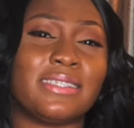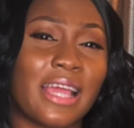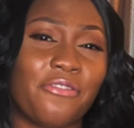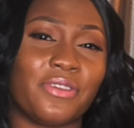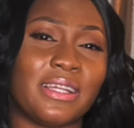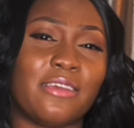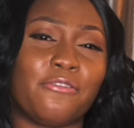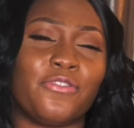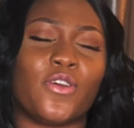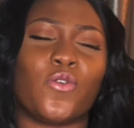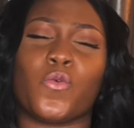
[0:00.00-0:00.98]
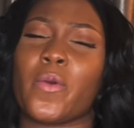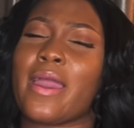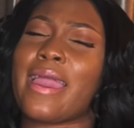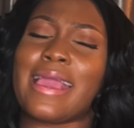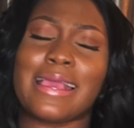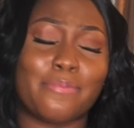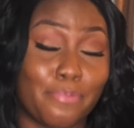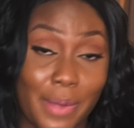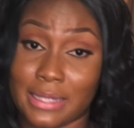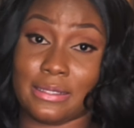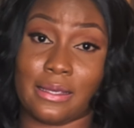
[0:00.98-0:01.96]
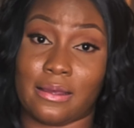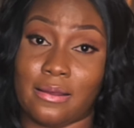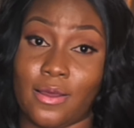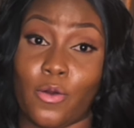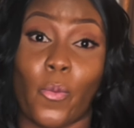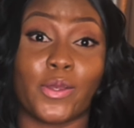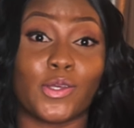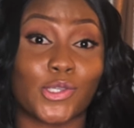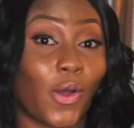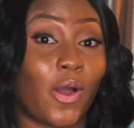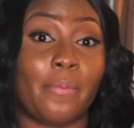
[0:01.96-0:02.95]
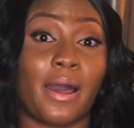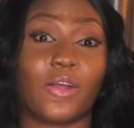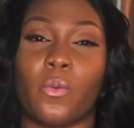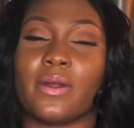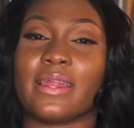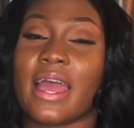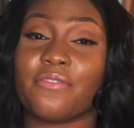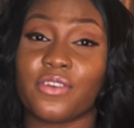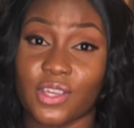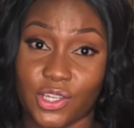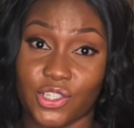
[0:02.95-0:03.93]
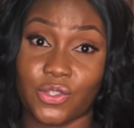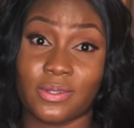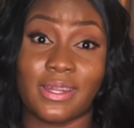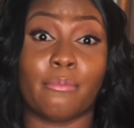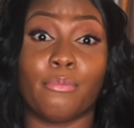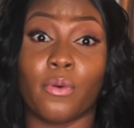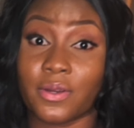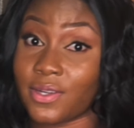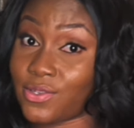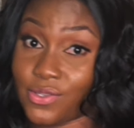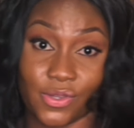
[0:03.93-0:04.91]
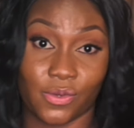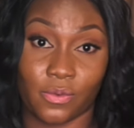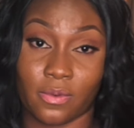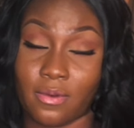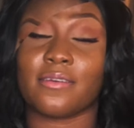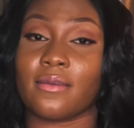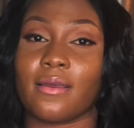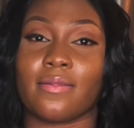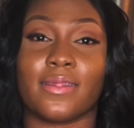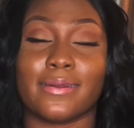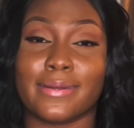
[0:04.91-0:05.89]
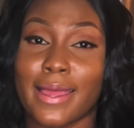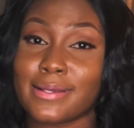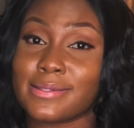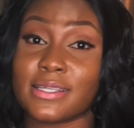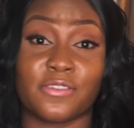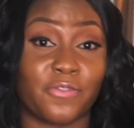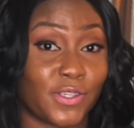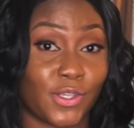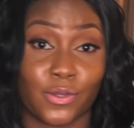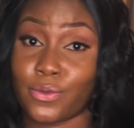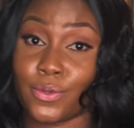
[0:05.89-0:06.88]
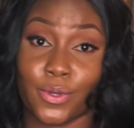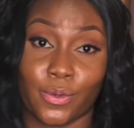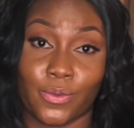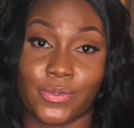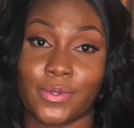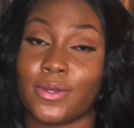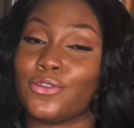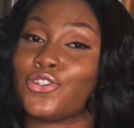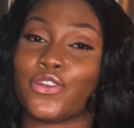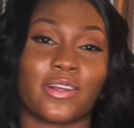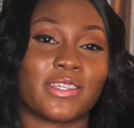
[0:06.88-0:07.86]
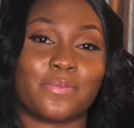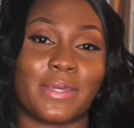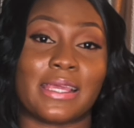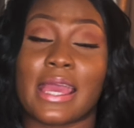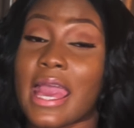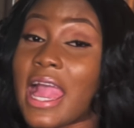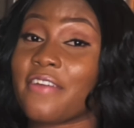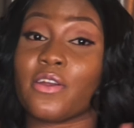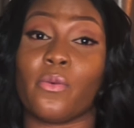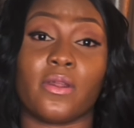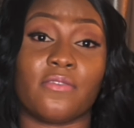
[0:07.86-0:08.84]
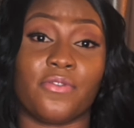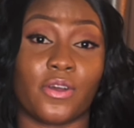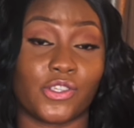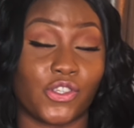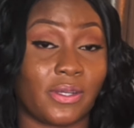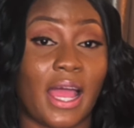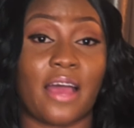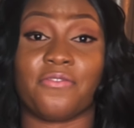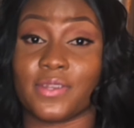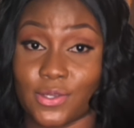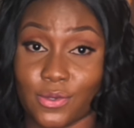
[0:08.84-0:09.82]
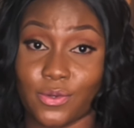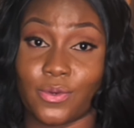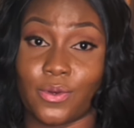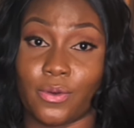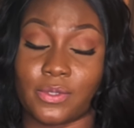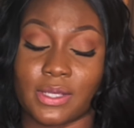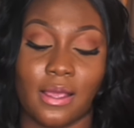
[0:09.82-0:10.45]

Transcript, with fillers: definitely feel way better when you talk about whatever issue that bothers you. The next is physical goals. Trust me, every one of us should have physical goals.